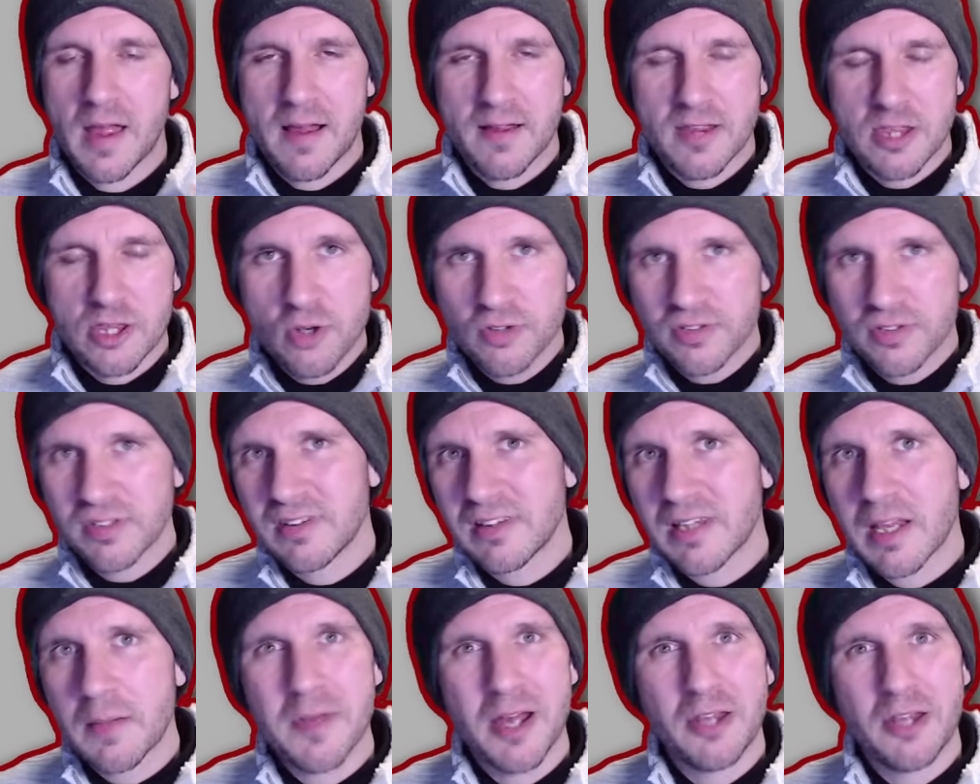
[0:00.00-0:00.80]
using
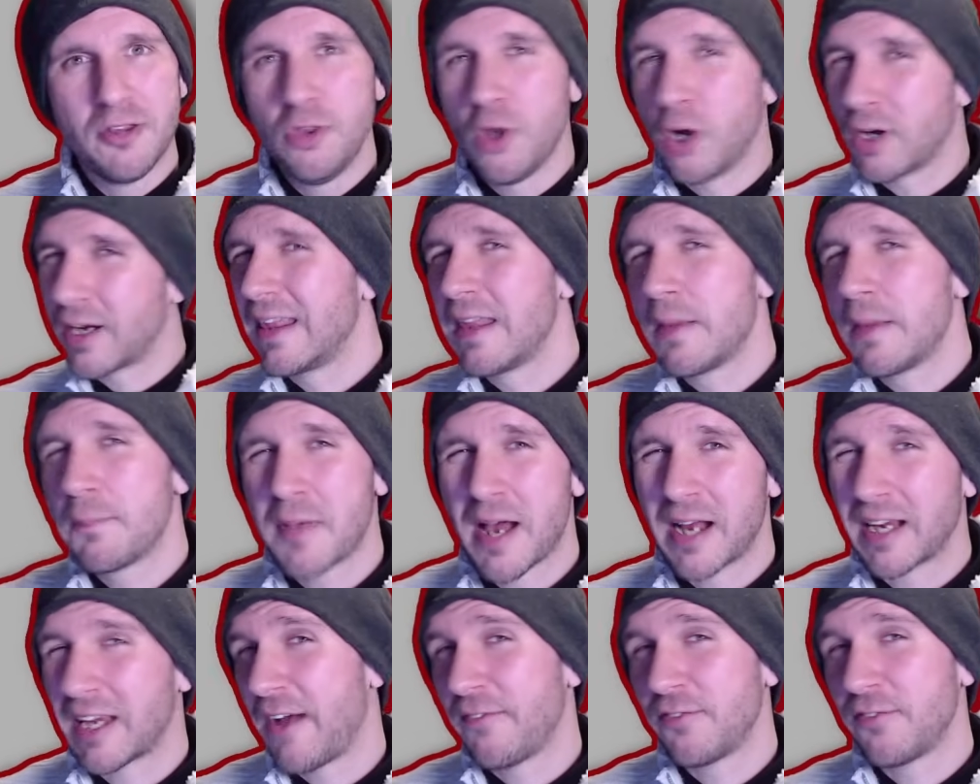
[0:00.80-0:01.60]
them and not getting them
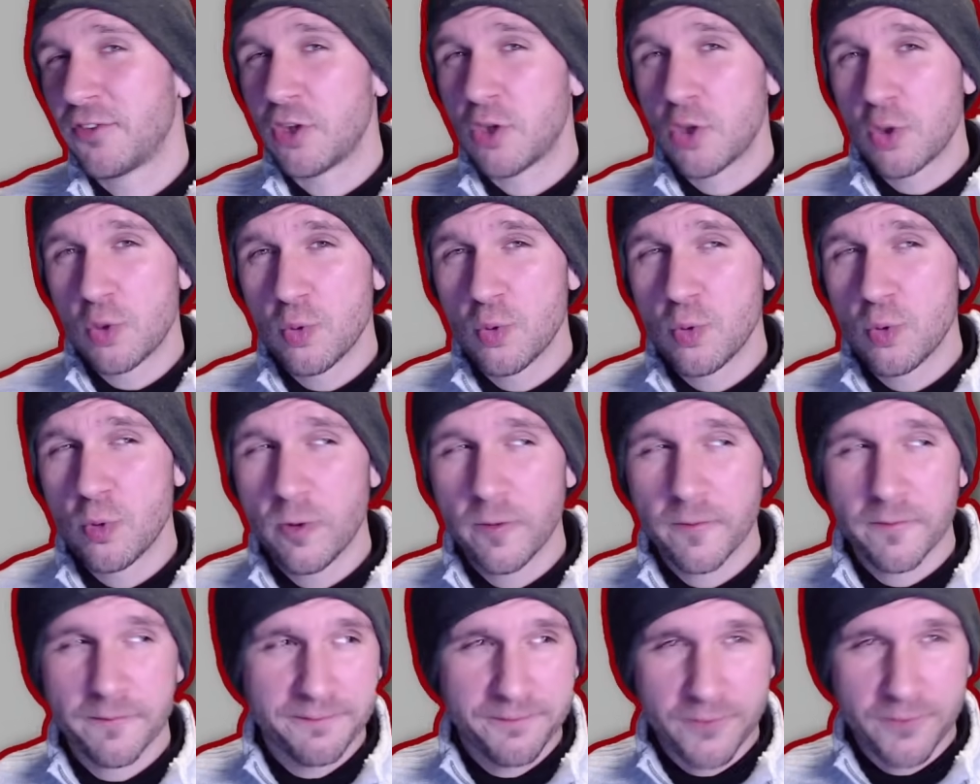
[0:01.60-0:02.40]
back after
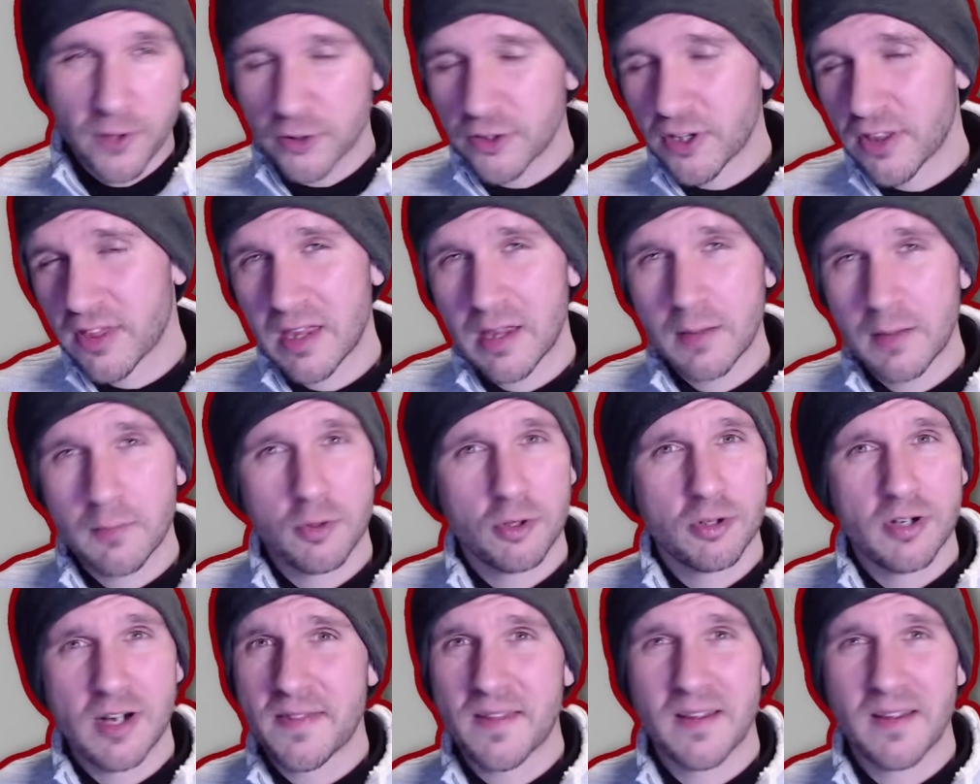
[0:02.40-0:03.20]
you fodder them
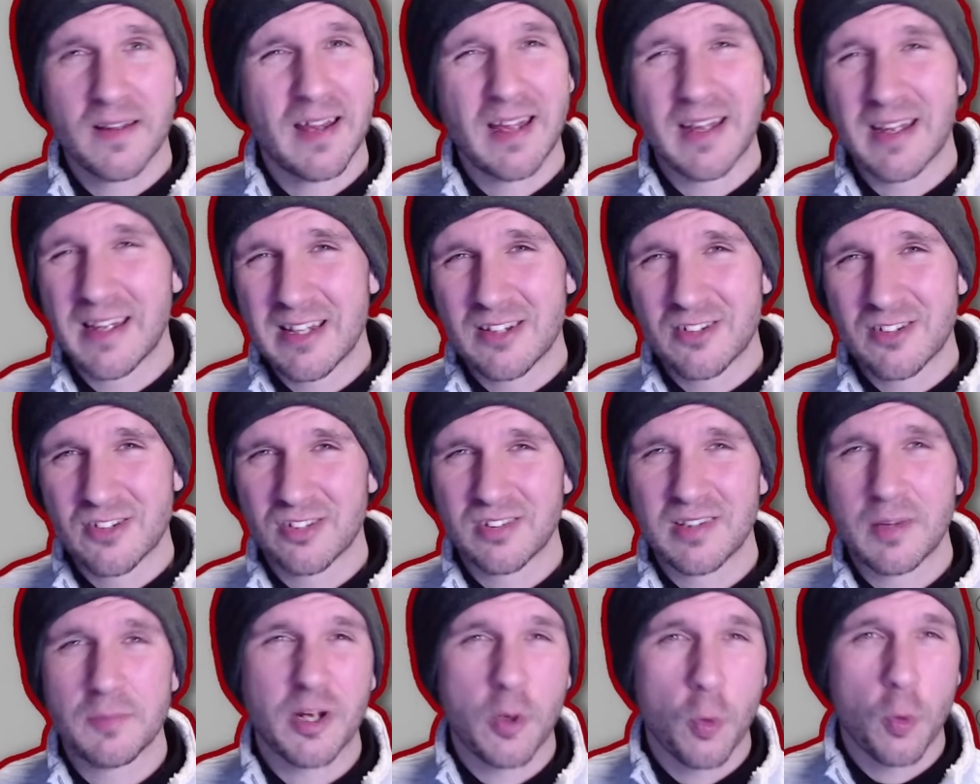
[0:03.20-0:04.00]
or anything like that, it
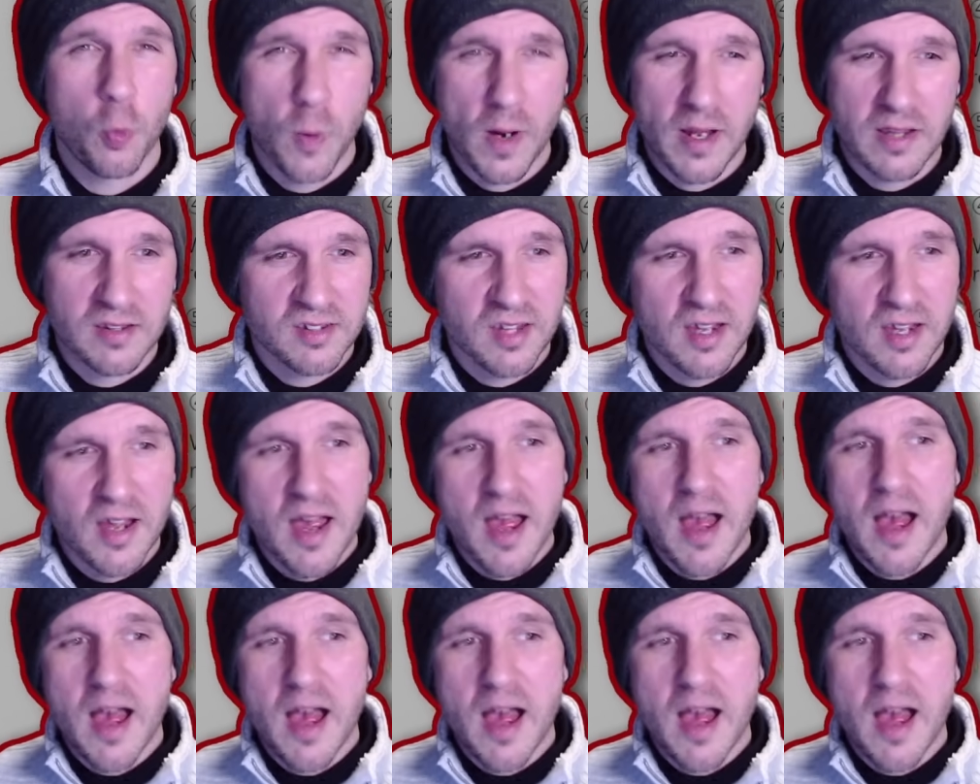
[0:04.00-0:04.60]
just seems like a waste.